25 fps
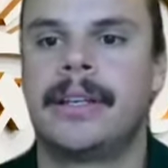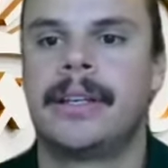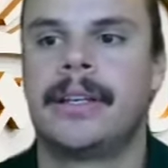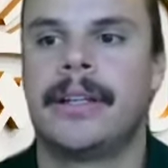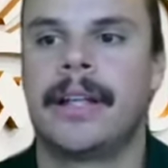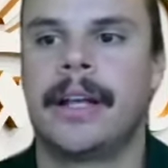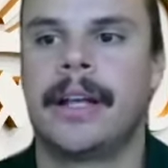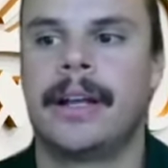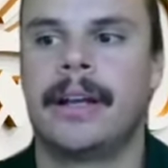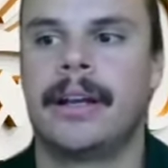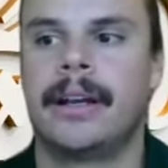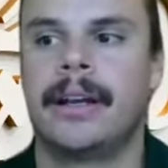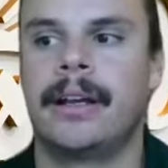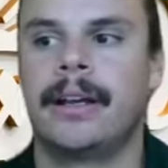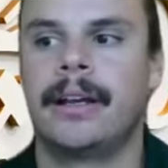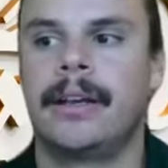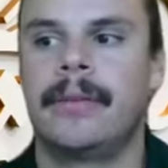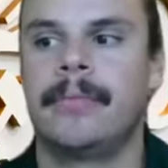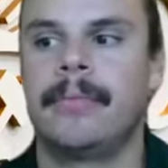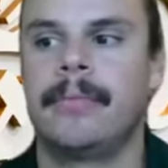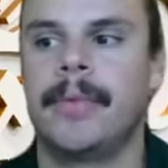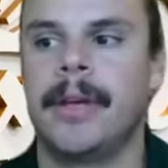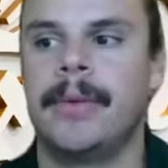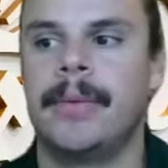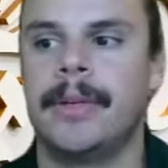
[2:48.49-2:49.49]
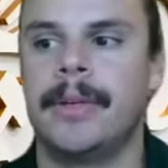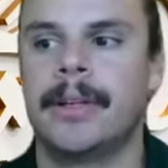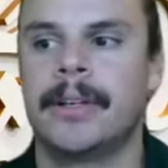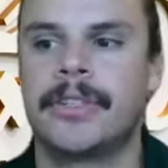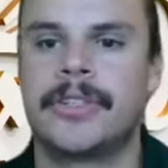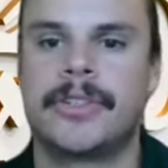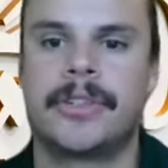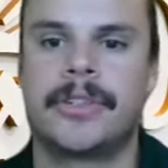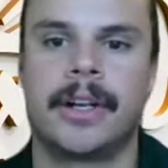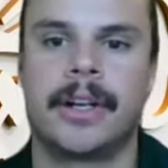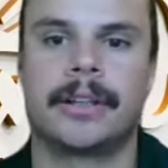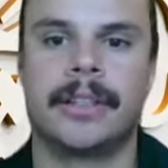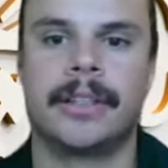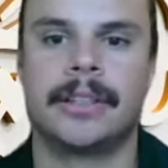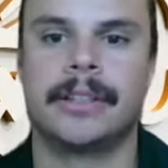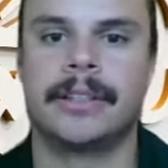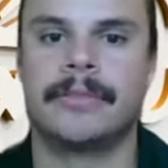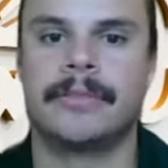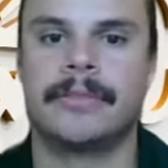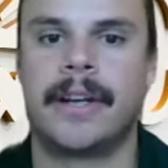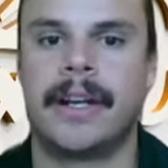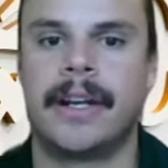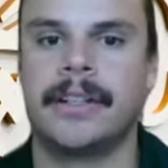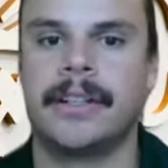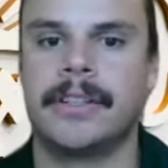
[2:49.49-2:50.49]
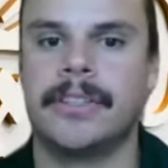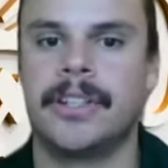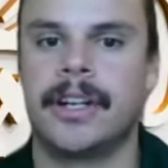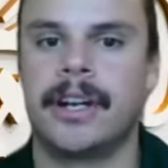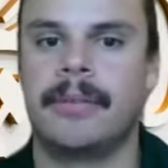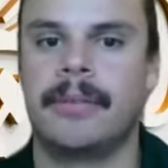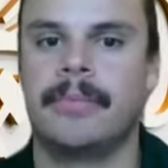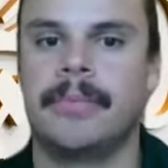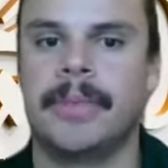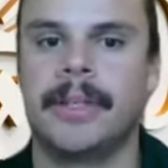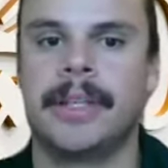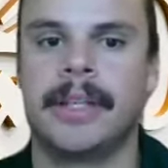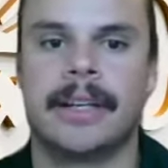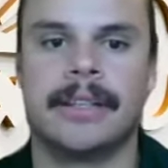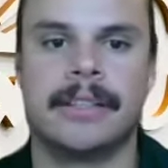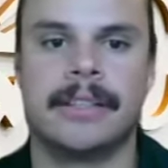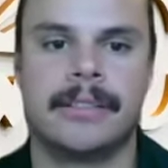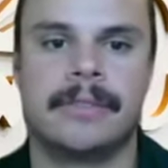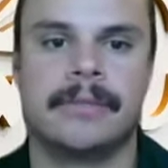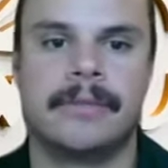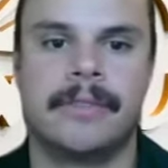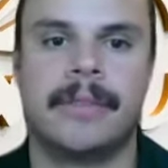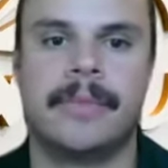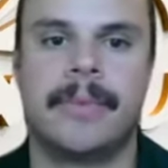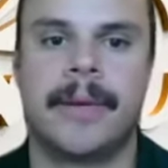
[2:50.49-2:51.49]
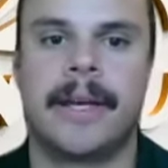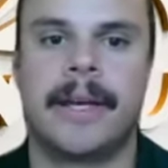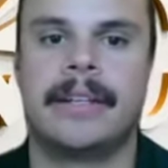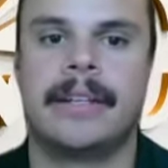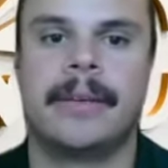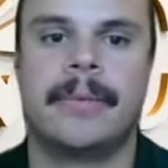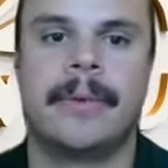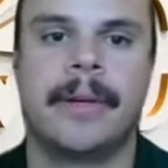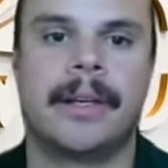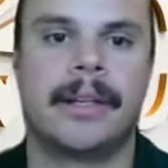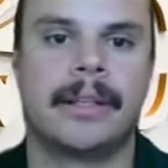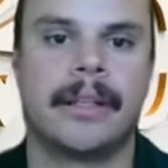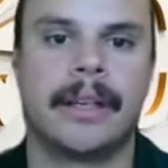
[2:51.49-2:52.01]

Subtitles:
that maybe are struggling to find a job because of the pandemic?